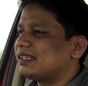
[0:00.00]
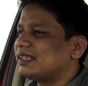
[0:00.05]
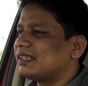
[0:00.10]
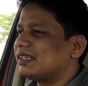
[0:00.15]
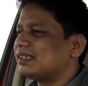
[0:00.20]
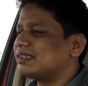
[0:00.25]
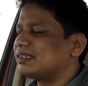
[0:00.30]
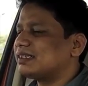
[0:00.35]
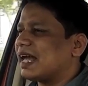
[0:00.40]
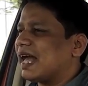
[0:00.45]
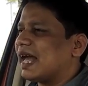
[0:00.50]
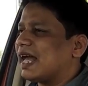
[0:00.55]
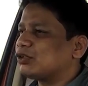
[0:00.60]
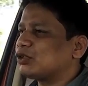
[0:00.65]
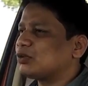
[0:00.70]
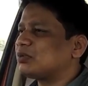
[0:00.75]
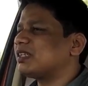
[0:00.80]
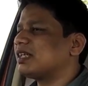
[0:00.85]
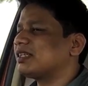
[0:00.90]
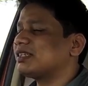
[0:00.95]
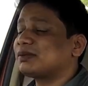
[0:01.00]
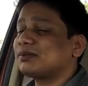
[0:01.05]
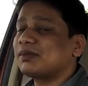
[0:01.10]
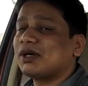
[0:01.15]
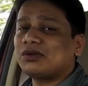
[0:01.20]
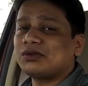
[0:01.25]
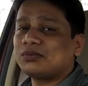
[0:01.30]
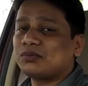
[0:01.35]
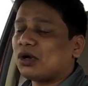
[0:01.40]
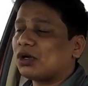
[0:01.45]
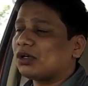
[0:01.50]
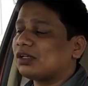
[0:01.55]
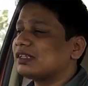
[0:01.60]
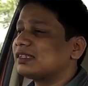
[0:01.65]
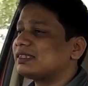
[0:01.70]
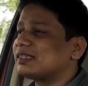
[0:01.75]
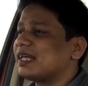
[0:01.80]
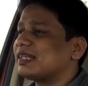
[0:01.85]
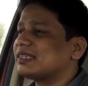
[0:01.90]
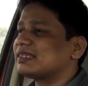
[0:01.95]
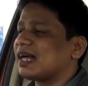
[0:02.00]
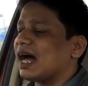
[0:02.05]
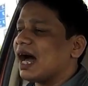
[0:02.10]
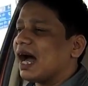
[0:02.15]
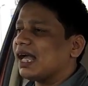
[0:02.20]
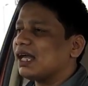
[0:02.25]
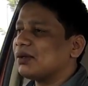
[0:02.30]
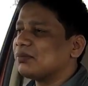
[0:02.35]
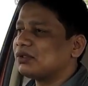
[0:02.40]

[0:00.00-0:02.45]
is as obsessed about bottles as I am,